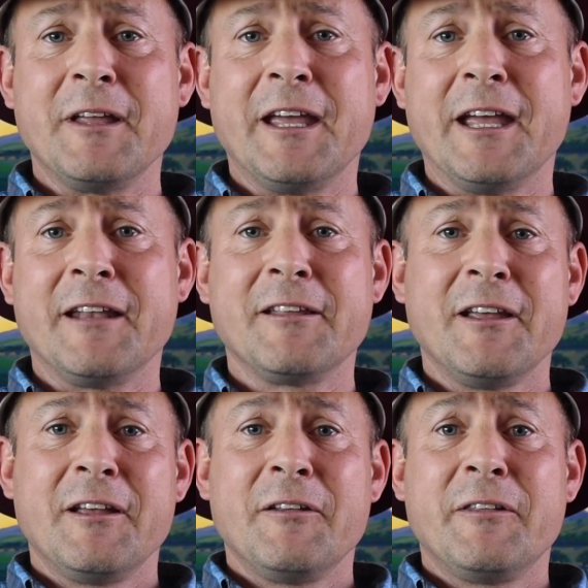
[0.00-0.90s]
and
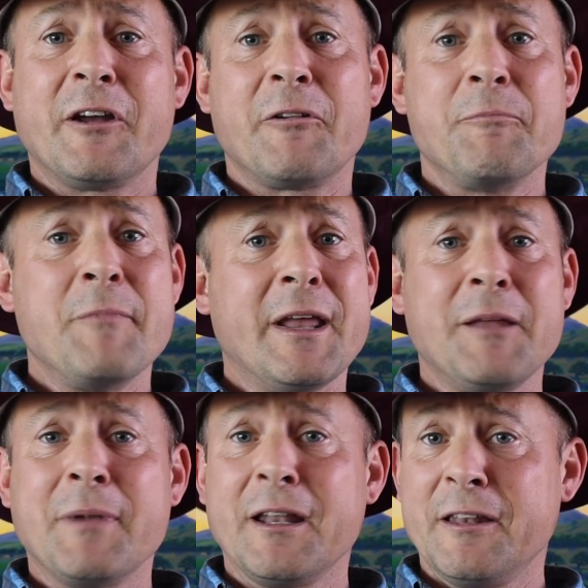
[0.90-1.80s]
there are many,
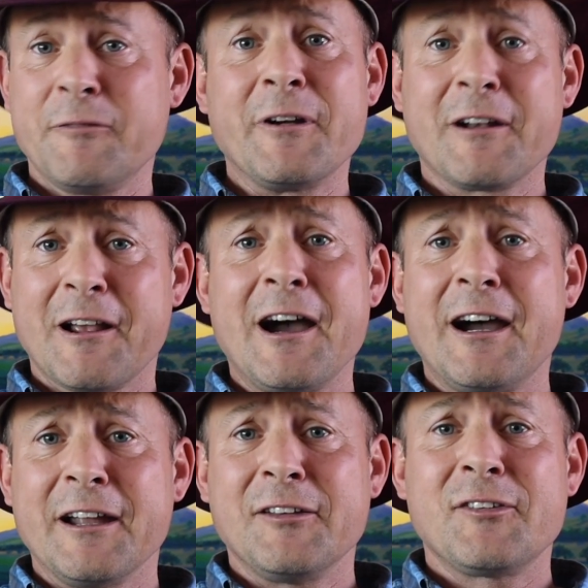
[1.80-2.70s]
many different
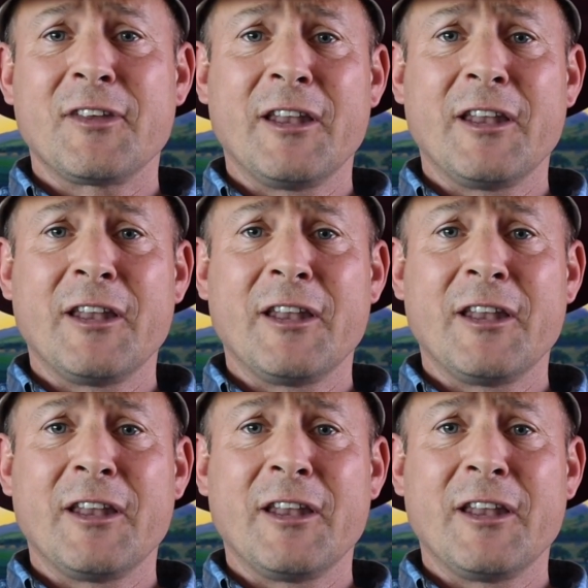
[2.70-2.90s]
kinds,